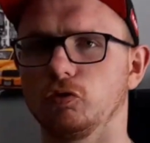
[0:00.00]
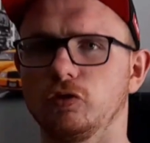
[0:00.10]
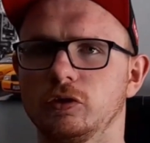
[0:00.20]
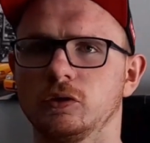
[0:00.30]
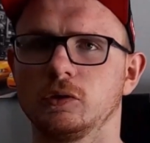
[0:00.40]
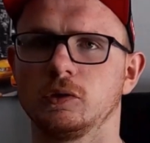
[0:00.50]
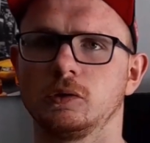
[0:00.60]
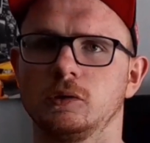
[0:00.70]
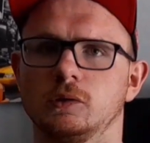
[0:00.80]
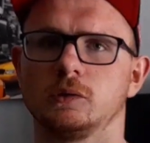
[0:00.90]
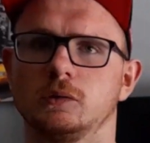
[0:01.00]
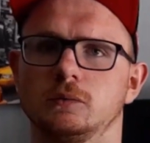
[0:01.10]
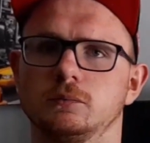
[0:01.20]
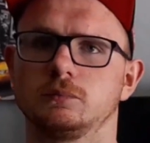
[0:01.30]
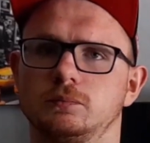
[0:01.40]
I've seen those ones sealed. They go
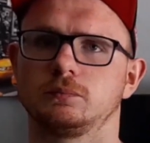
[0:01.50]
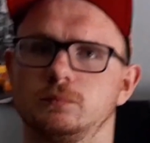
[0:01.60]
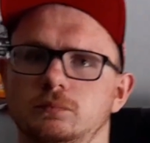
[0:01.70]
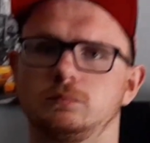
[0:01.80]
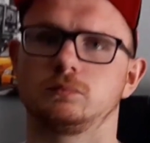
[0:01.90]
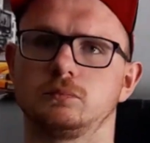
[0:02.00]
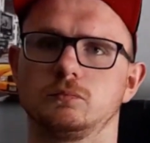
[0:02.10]
for grams.